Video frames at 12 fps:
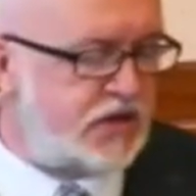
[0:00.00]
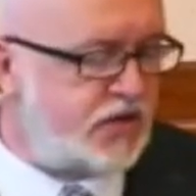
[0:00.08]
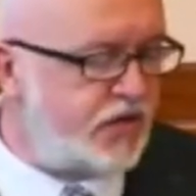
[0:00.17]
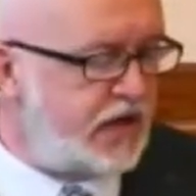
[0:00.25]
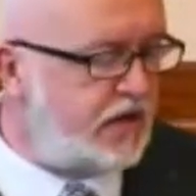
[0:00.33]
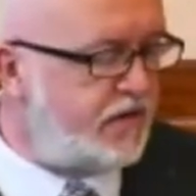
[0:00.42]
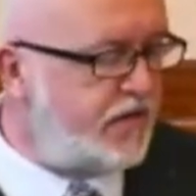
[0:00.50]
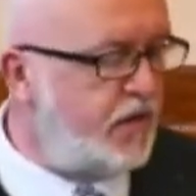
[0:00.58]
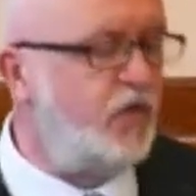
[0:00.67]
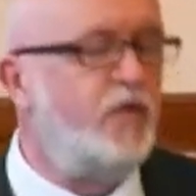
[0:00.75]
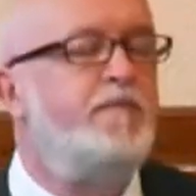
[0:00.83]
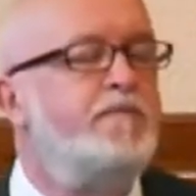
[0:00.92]
3 and 4.
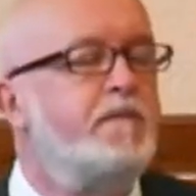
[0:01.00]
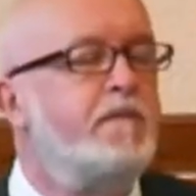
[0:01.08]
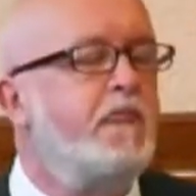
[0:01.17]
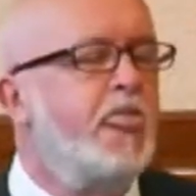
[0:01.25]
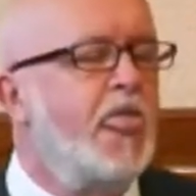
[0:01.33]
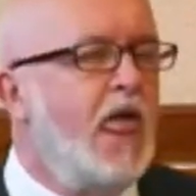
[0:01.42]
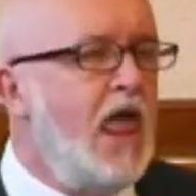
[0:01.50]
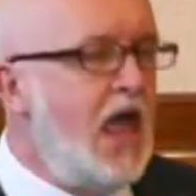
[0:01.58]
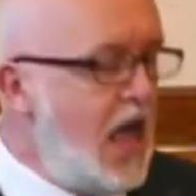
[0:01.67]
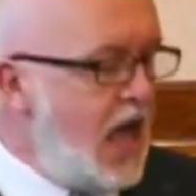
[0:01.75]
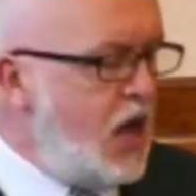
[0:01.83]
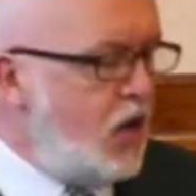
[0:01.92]

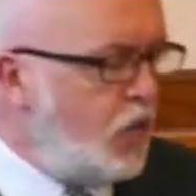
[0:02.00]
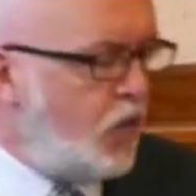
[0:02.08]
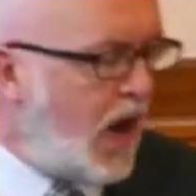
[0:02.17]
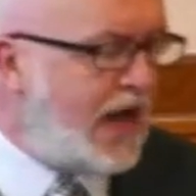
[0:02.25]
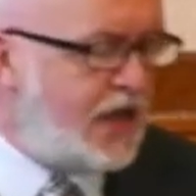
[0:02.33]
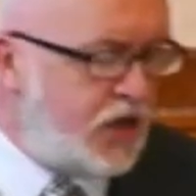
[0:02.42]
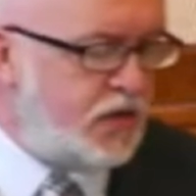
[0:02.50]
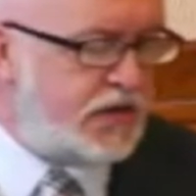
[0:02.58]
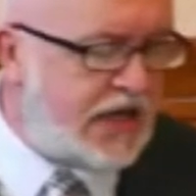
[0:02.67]
When you did